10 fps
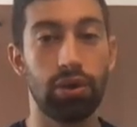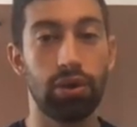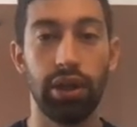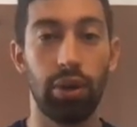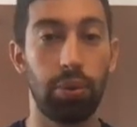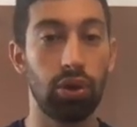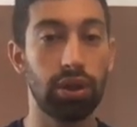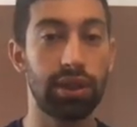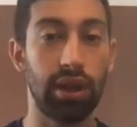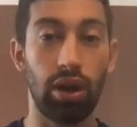their
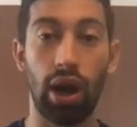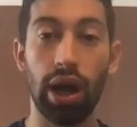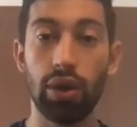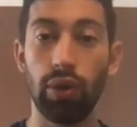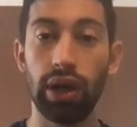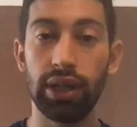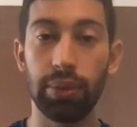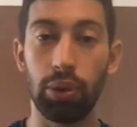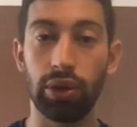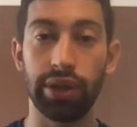products are high quality
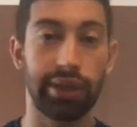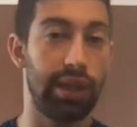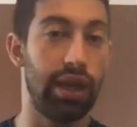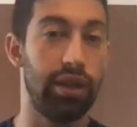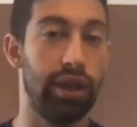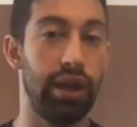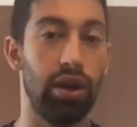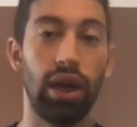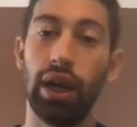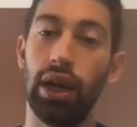products and
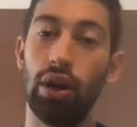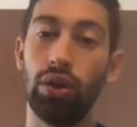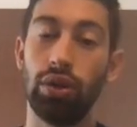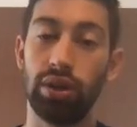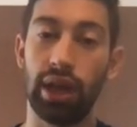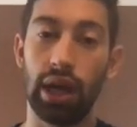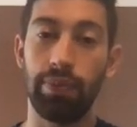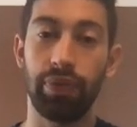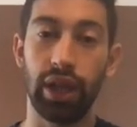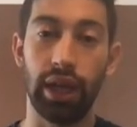they're a long
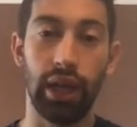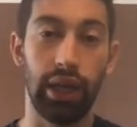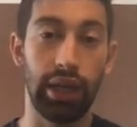time uh,